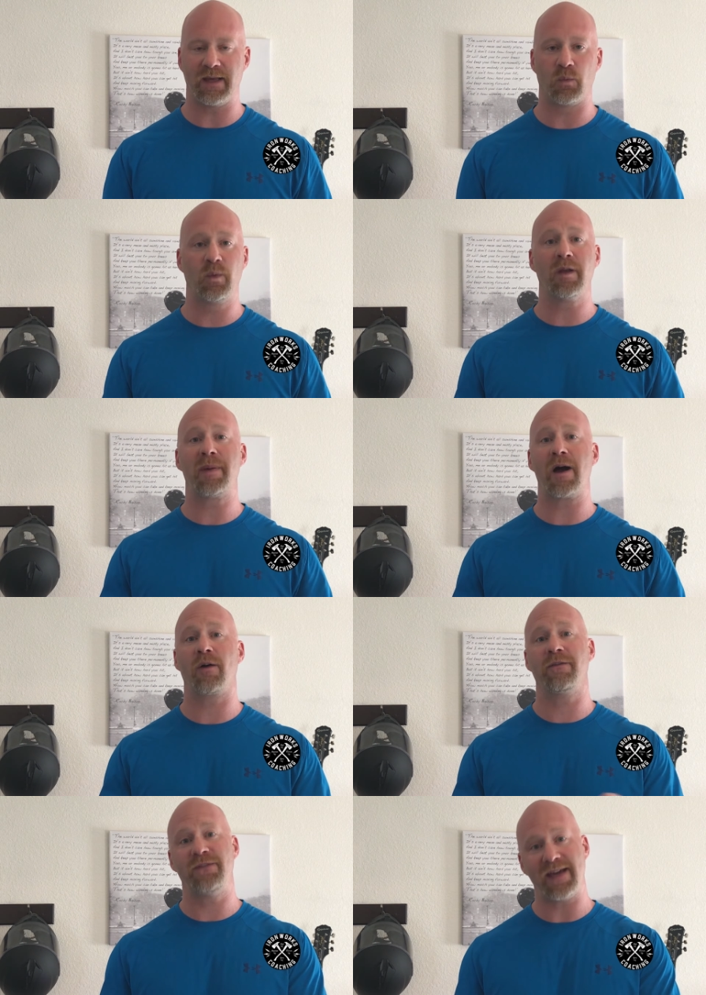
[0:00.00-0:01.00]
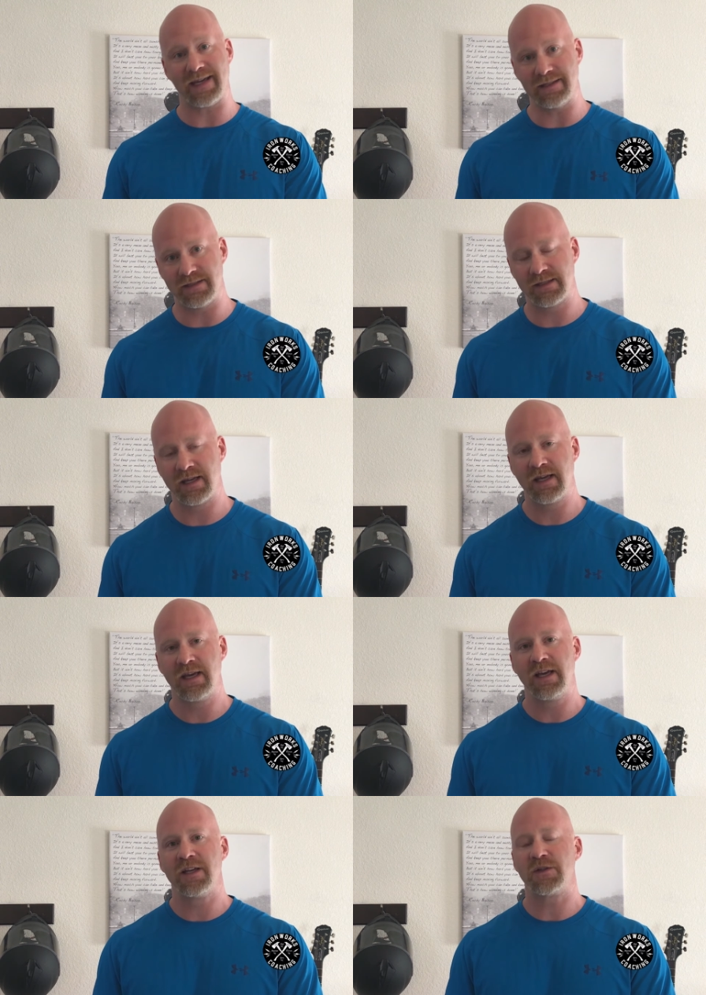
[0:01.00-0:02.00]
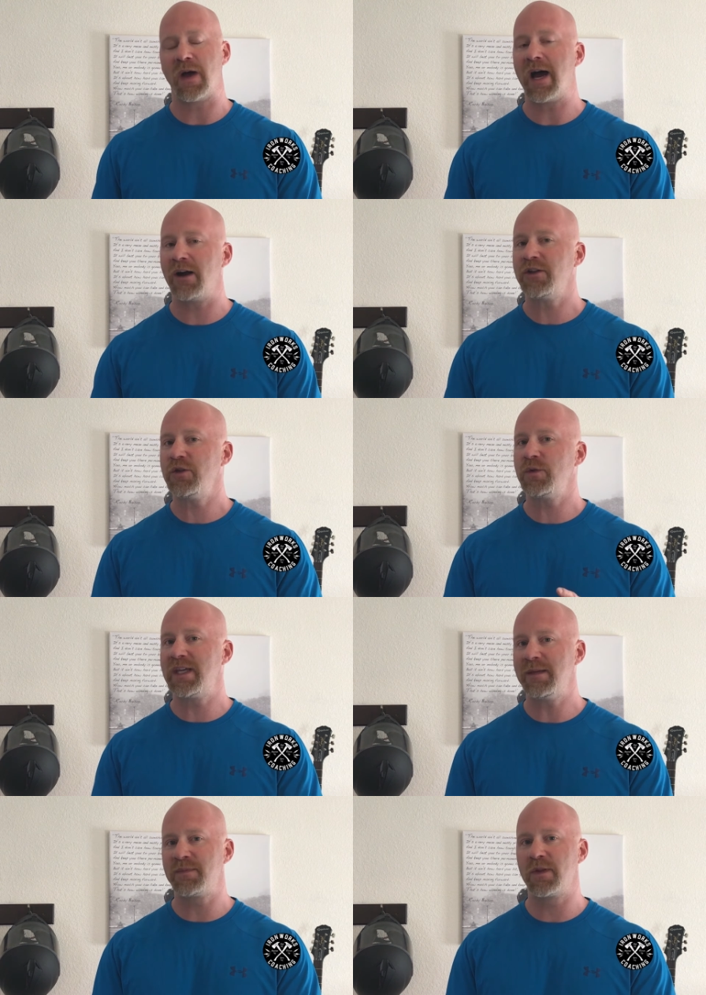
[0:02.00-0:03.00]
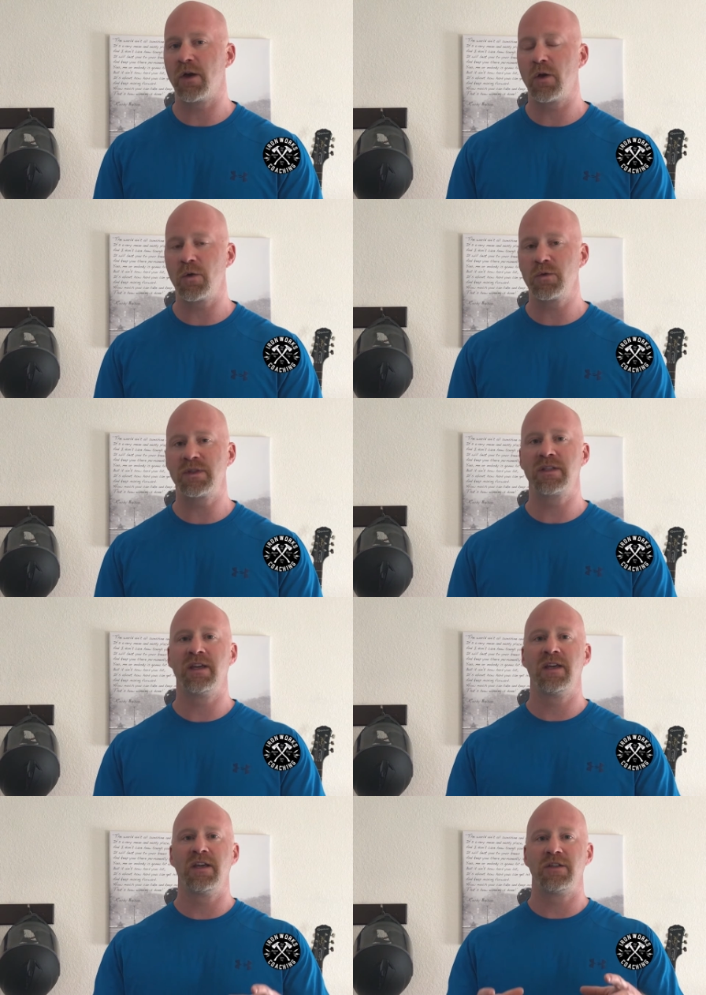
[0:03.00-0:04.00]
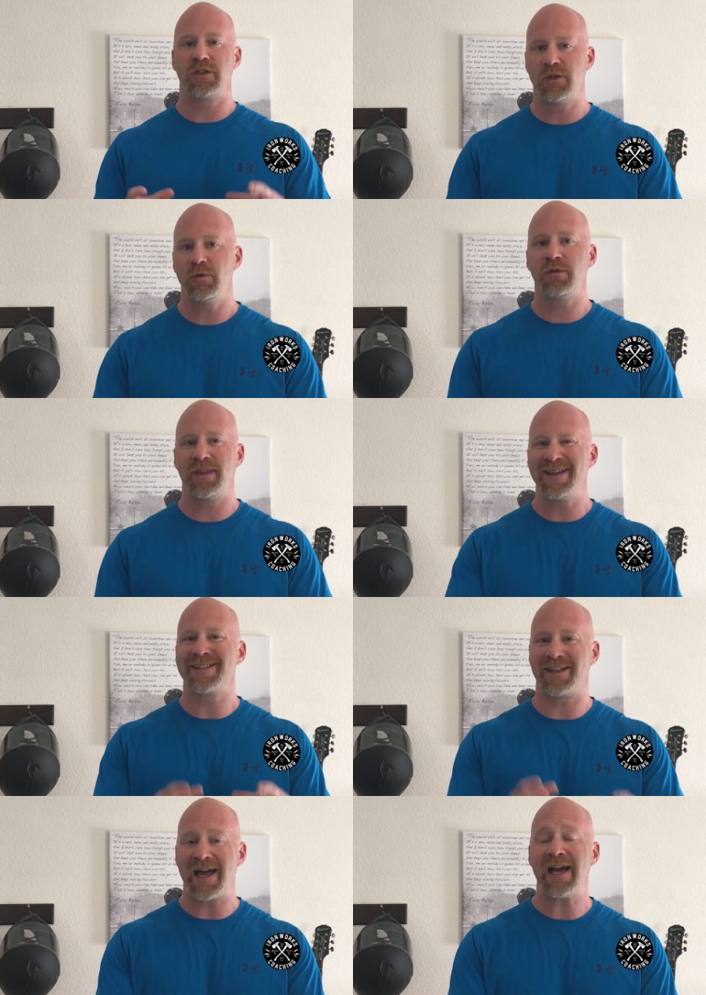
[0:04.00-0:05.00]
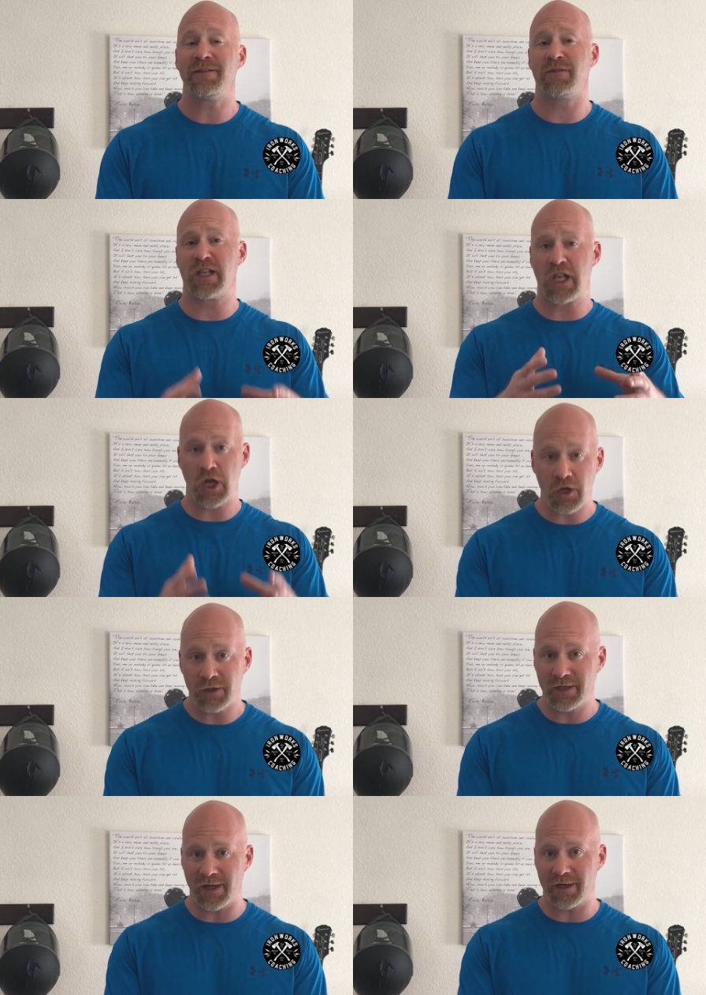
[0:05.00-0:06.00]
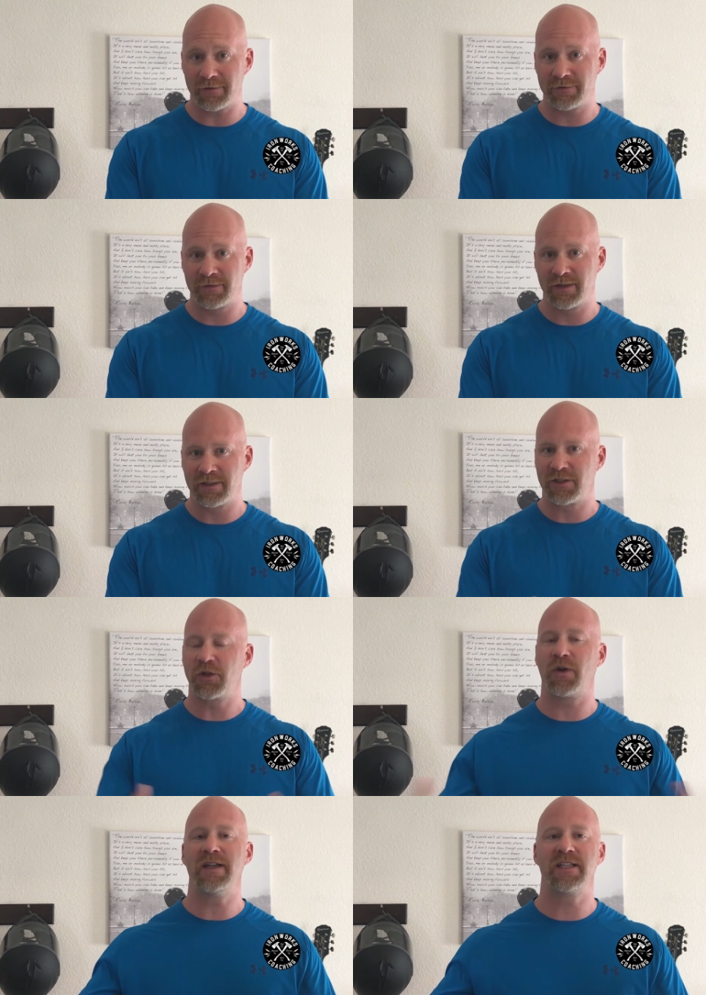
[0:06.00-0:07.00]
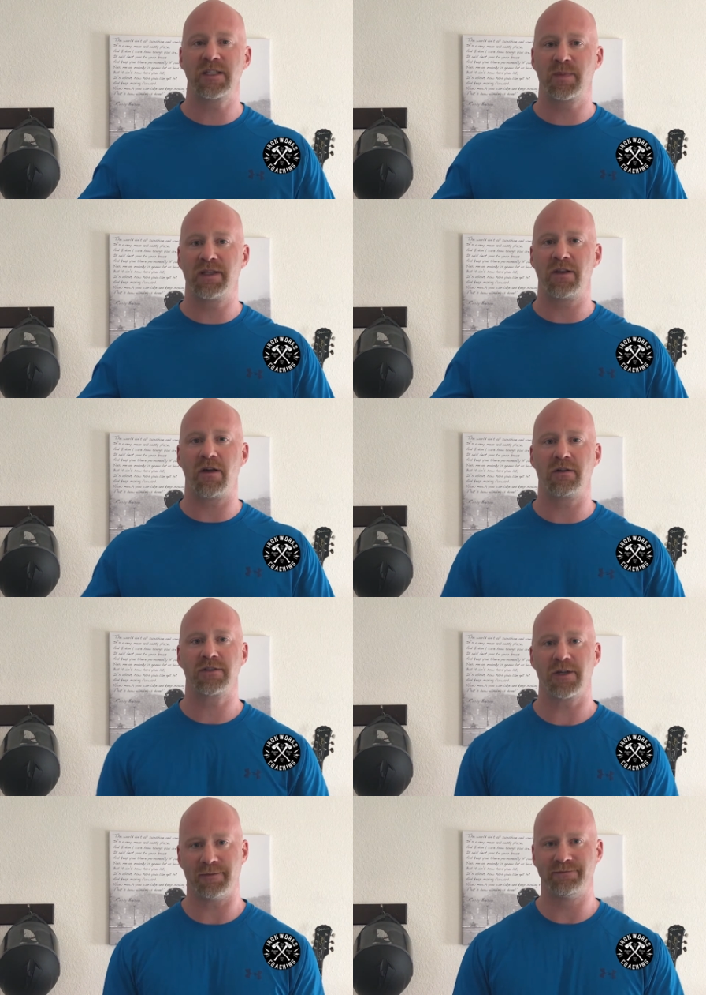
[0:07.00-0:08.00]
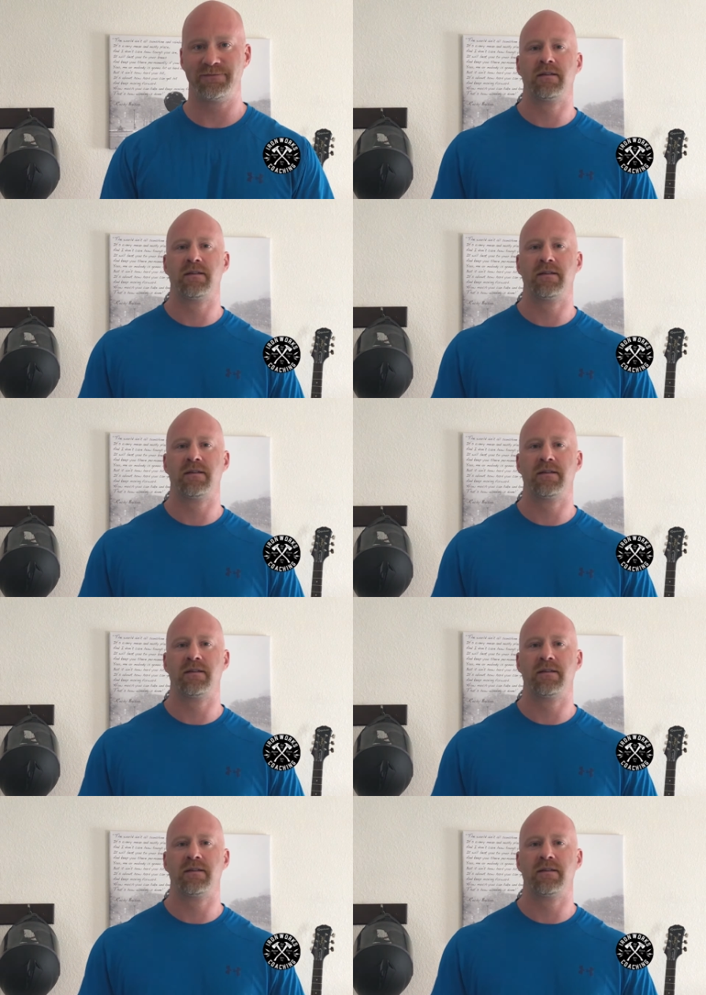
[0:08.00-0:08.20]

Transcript: and willpower fades. So how do you keep those 2 things alive long enough to create discipline long term?